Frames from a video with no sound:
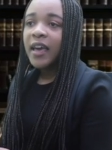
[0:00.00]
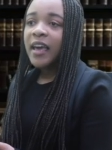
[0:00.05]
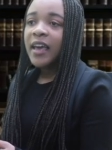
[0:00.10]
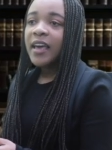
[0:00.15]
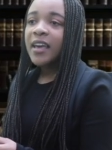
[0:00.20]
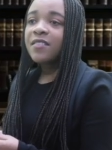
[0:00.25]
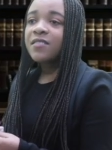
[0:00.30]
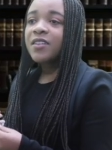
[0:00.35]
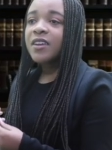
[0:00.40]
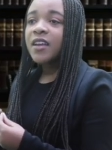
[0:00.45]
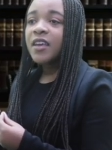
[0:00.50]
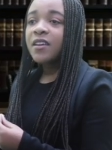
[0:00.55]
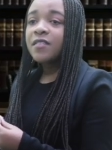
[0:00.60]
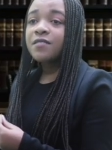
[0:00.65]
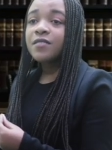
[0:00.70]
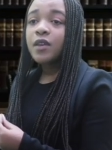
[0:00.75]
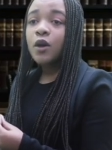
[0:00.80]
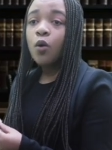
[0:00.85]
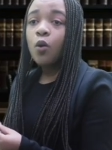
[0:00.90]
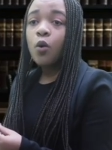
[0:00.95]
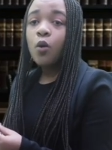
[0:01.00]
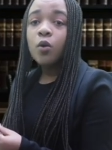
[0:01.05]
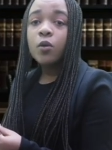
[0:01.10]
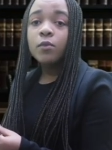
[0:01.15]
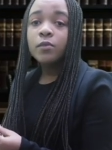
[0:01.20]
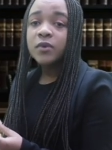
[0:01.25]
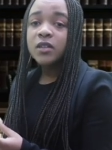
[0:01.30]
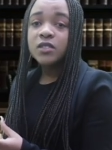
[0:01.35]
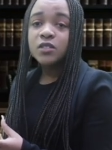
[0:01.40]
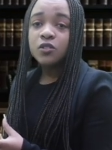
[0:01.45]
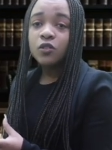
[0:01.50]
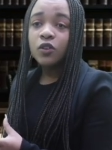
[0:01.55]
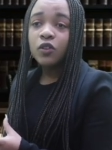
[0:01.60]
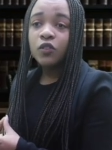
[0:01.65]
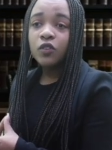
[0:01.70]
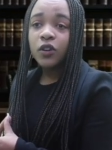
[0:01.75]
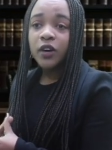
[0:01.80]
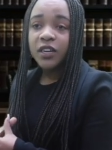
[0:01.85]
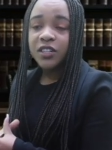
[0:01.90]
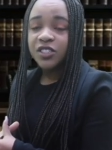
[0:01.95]
even if the home is no
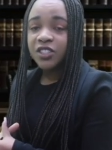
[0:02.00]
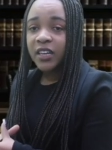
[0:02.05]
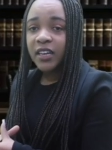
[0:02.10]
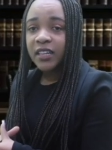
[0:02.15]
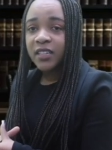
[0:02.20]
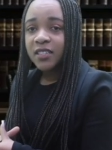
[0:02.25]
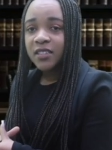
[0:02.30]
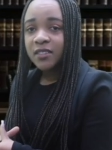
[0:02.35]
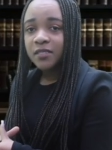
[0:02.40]
longer shared.